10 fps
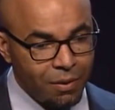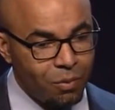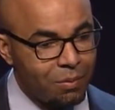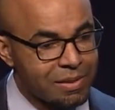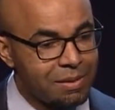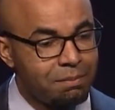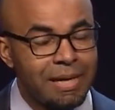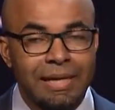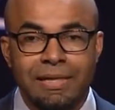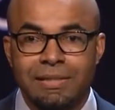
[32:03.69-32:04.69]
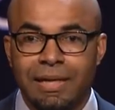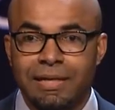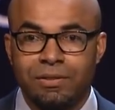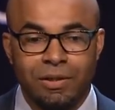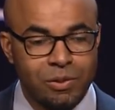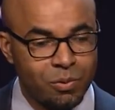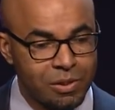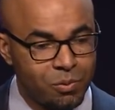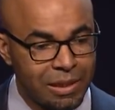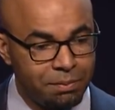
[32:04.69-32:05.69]
What was the malice that he saw
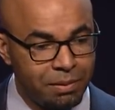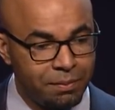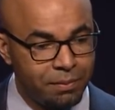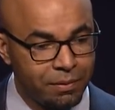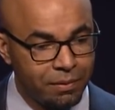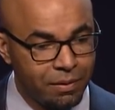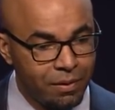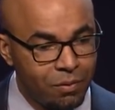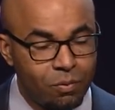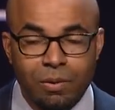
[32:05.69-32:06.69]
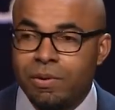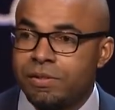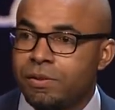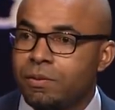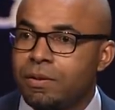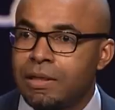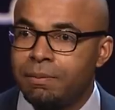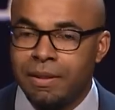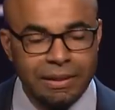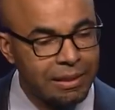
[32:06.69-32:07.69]
towards white people? What was so good
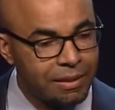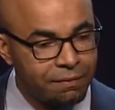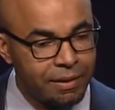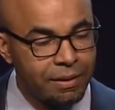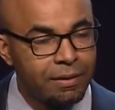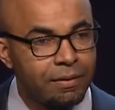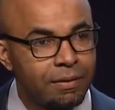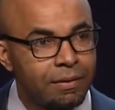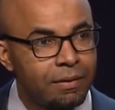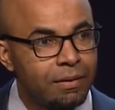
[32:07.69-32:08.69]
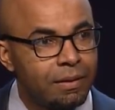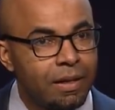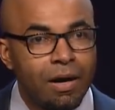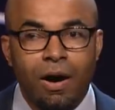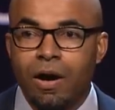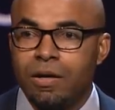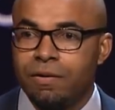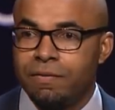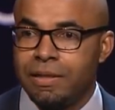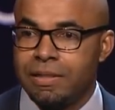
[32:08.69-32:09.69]
about King of the Hill? All
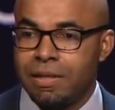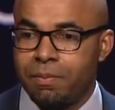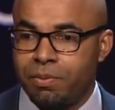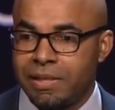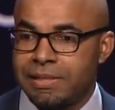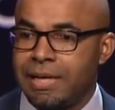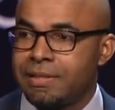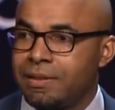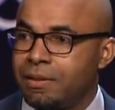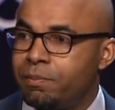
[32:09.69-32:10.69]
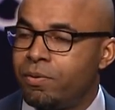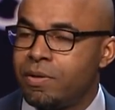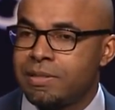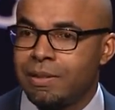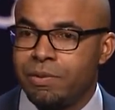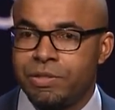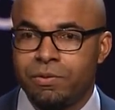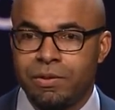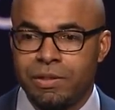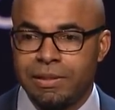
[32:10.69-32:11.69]
of these are precisely the points at which
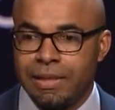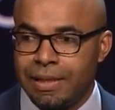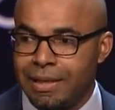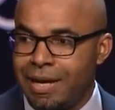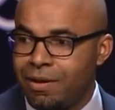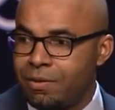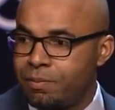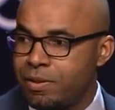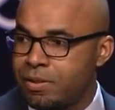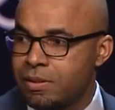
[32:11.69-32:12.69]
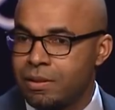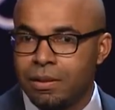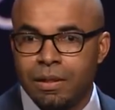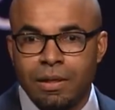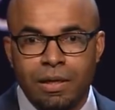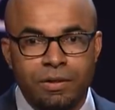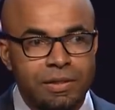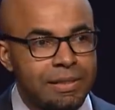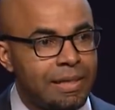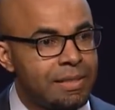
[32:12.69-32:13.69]
you understand how the person
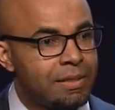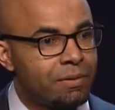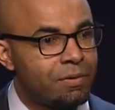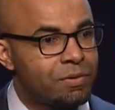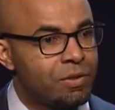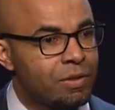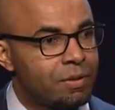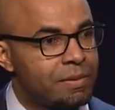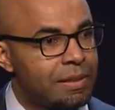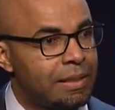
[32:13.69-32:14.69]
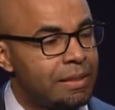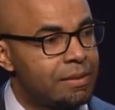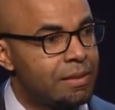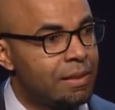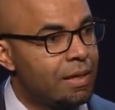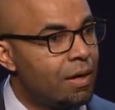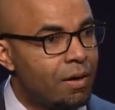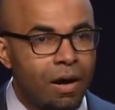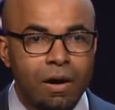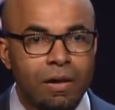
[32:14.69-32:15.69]
understands their own circumstance.
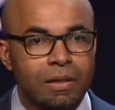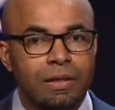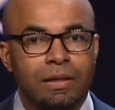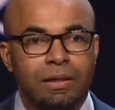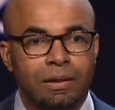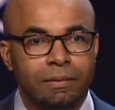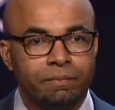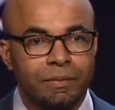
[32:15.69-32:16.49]
All gone.